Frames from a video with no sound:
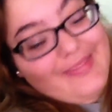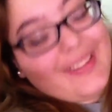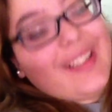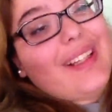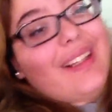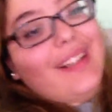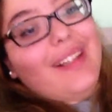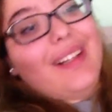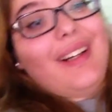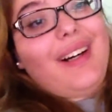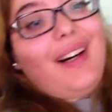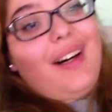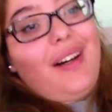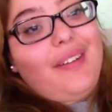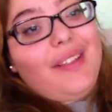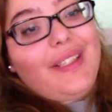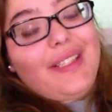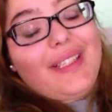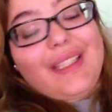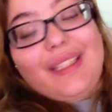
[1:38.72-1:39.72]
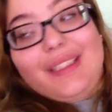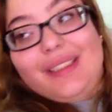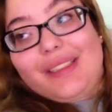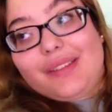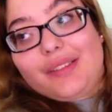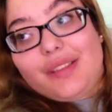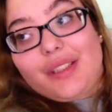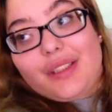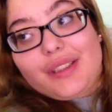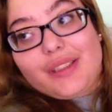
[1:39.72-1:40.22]

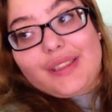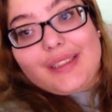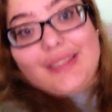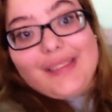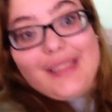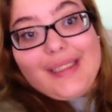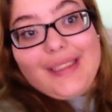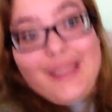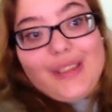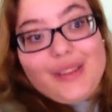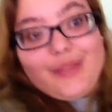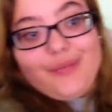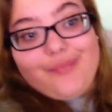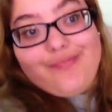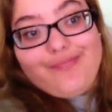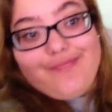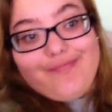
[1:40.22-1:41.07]
(silence)